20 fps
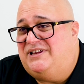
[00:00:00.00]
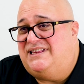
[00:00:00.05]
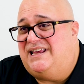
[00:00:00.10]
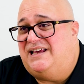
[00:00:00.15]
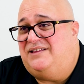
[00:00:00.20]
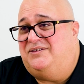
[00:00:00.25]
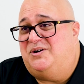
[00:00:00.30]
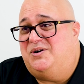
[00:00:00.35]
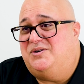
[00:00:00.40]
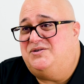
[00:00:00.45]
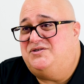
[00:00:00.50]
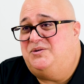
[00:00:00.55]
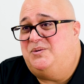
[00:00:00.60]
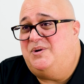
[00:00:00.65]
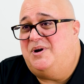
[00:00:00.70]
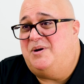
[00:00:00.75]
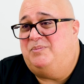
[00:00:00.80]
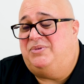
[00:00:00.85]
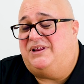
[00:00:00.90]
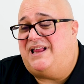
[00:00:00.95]
but they learn
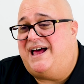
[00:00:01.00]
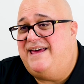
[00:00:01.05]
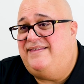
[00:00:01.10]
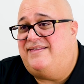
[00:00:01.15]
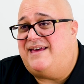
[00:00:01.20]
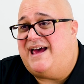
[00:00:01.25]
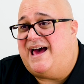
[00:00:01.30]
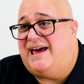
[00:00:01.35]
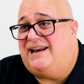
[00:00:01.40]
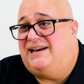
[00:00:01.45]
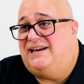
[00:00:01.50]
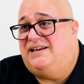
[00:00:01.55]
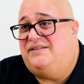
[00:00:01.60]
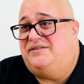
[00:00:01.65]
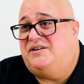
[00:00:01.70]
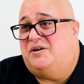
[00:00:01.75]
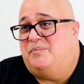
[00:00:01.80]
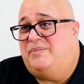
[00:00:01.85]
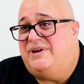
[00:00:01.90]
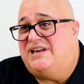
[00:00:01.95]
to apply that
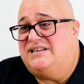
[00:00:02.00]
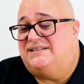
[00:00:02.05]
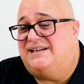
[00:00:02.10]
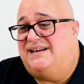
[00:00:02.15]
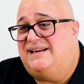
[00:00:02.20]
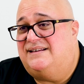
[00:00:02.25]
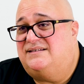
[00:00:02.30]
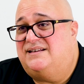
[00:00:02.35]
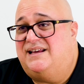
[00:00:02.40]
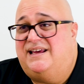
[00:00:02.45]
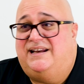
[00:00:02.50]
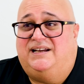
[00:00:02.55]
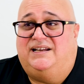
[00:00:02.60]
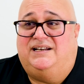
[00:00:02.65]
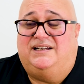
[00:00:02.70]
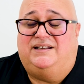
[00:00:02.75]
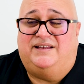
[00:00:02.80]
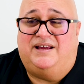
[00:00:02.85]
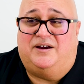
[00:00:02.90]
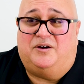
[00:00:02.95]
in their business and
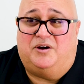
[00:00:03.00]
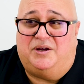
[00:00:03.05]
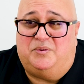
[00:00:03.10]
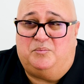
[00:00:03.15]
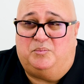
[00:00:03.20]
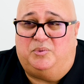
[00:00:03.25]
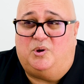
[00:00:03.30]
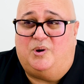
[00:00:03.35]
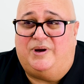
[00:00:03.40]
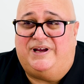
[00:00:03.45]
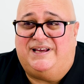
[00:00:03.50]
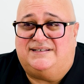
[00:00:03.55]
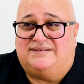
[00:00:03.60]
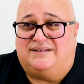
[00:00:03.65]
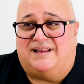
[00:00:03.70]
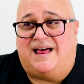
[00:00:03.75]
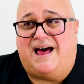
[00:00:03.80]
in their employees'